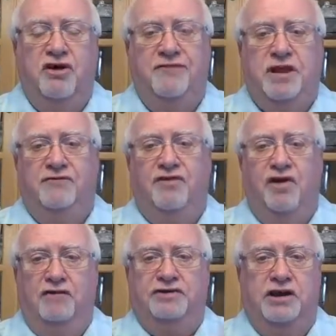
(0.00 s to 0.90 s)
I've been
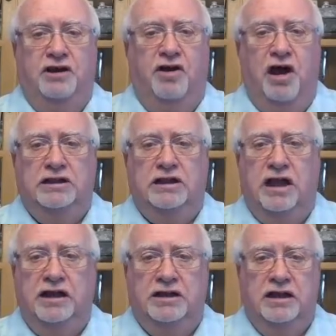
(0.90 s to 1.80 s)
involved in an
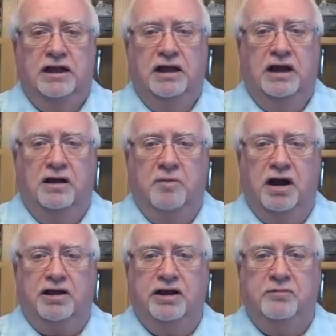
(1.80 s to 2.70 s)
online
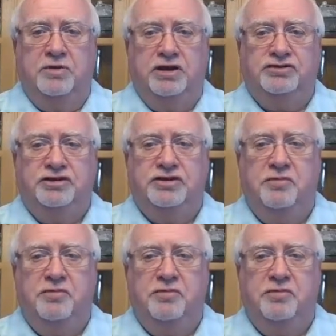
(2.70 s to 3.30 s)
marketing business.